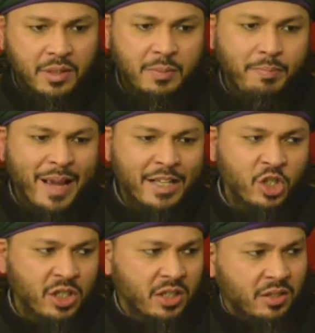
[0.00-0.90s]

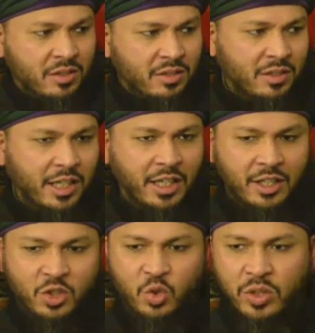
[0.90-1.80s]
patchy, like it
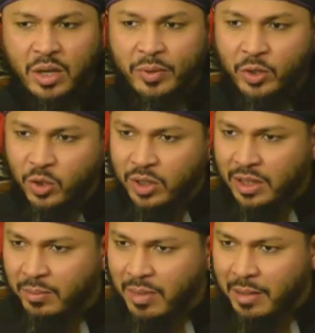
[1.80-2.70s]
is today when you look at the
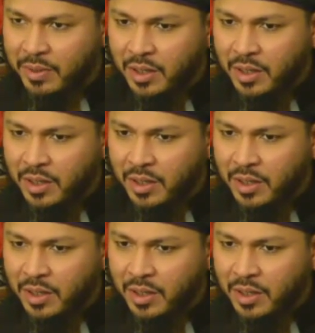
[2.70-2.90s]
map.